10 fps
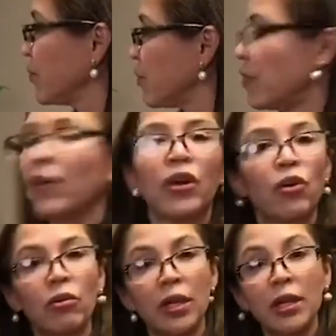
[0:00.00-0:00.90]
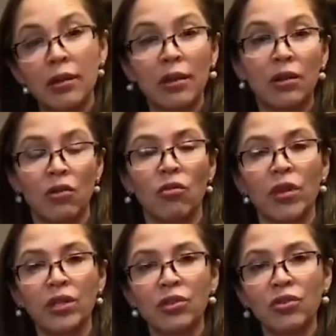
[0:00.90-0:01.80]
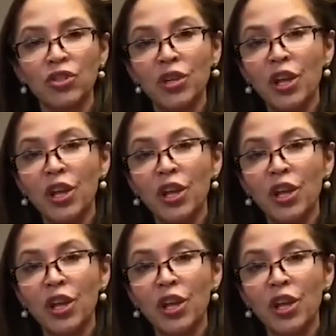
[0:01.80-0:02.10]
very early clinical research